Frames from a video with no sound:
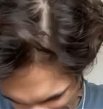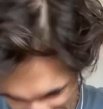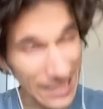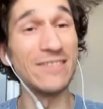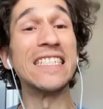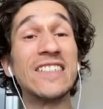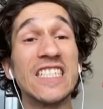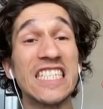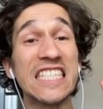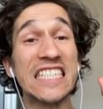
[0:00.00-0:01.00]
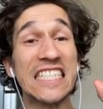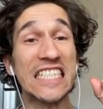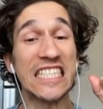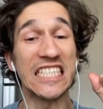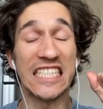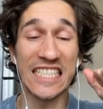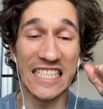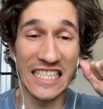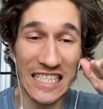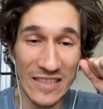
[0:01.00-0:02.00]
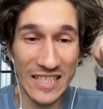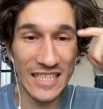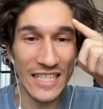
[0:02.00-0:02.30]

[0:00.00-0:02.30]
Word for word: we were close